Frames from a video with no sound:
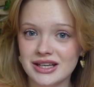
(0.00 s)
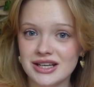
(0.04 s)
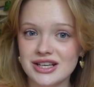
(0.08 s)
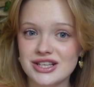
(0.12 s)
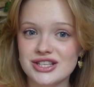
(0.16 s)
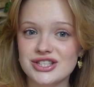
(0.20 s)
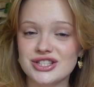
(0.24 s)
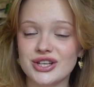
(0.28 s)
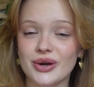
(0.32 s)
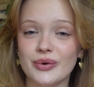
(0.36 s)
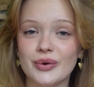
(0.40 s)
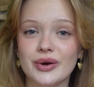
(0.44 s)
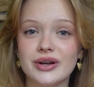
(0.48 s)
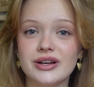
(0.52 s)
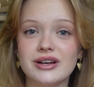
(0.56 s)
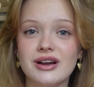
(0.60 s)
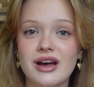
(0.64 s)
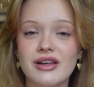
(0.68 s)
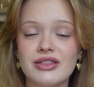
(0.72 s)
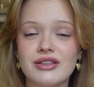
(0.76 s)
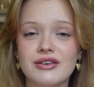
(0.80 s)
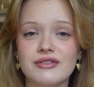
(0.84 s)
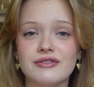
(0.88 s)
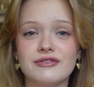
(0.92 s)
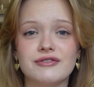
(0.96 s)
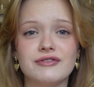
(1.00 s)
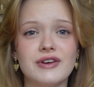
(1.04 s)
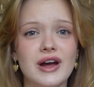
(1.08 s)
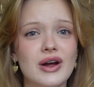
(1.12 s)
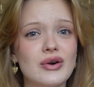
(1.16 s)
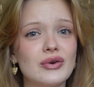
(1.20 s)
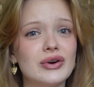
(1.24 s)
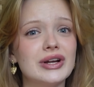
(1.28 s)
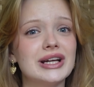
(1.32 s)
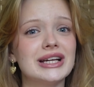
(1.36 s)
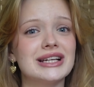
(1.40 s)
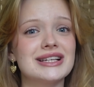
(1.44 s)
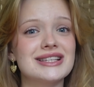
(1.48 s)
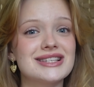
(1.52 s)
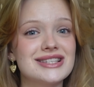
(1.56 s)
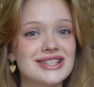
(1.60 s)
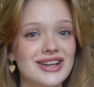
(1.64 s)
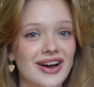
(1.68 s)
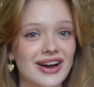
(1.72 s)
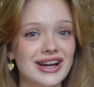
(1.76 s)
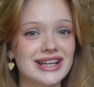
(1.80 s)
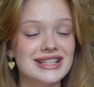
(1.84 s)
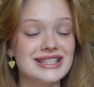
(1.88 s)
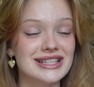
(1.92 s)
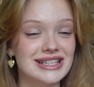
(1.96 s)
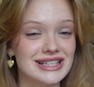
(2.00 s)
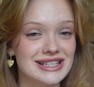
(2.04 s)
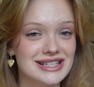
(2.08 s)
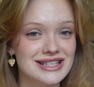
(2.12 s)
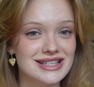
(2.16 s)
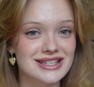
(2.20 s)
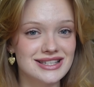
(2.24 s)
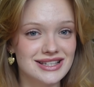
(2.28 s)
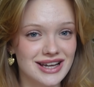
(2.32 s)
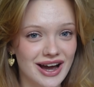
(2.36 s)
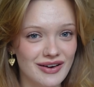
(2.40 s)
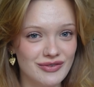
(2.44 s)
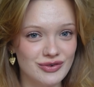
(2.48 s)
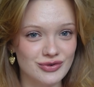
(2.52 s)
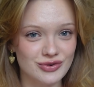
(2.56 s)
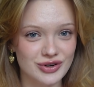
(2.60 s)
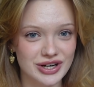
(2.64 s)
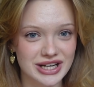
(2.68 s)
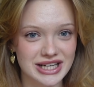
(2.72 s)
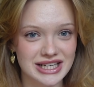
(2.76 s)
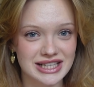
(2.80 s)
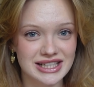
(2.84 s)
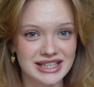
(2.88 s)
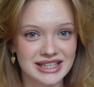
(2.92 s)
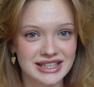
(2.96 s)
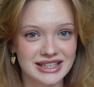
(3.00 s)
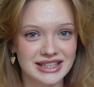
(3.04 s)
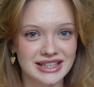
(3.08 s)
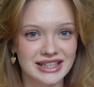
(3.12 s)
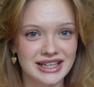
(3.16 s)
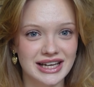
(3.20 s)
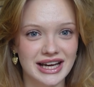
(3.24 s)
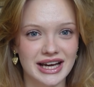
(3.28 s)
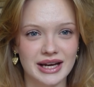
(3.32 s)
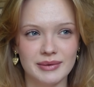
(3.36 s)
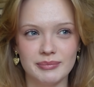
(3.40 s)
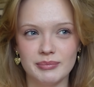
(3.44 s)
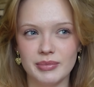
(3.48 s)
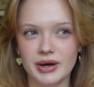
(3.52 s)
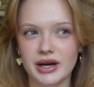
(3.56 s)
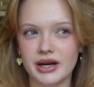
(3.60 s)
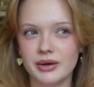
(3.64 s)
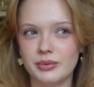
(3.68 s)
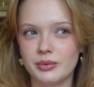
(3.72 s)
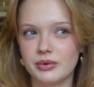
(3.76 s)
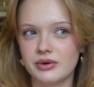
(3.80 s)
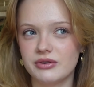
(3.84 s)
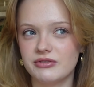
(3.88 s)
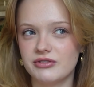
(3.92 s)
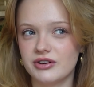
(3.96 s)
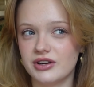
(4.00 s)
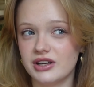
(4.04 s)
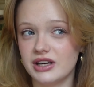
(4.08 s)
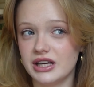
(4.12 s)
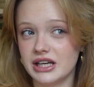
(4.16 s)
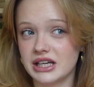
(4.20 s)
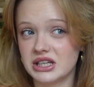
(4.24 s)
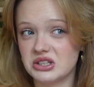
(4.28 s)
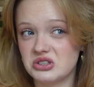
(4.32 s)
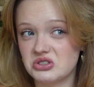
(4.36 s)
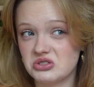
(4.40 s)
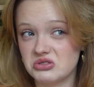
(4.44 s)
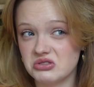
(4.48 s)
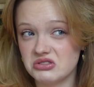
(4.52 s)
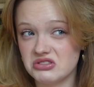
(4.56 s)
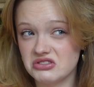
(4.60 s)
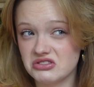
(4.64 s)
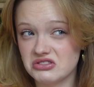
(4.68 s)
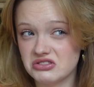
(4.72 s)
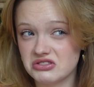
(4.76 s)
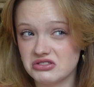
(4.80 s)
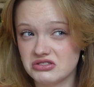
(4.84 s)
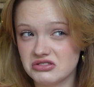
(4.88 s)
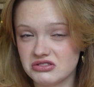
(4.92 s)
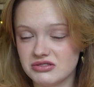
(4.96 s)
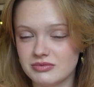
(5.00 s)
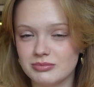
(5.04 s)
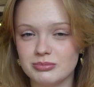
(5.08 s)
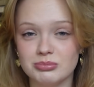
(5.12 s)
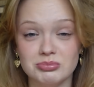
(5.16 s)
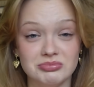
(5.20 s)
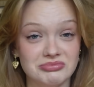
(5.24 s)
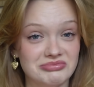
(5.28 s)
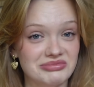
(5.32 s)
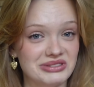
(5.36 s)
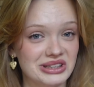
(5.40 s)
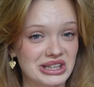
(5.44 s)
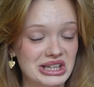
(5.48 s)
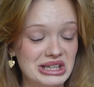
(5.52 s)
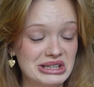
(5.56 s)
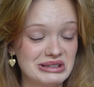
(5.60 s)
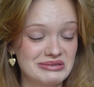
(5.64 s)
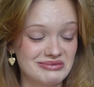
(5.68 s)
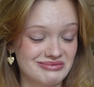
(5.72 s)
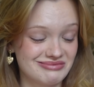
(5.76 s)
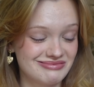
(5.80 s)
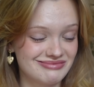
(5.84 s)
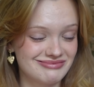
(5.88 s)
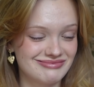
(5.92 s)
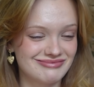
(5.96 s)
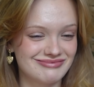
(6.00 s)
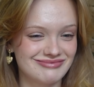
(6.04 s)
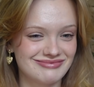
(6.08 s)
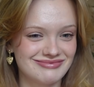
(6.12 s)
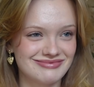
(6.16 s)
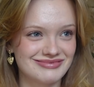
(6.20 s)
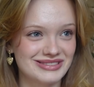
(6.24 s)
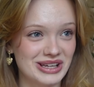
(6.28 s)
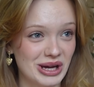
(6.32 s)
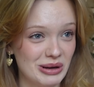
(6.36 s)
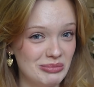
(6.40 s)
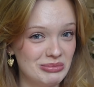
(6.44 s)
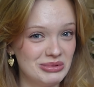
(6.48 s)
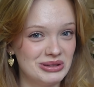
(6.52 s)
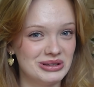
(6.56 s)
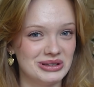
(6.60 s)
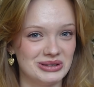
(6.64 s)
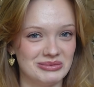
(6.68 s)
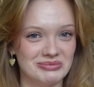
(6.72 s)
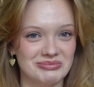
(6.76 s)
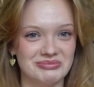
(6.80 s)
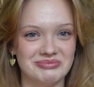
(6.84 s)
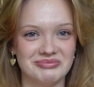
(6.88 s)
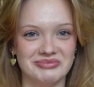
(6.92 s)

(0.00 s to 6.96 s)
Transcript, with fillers: So, another very exciting discovery. And by one of our lecturers? Yeah. yeah. A couple of them.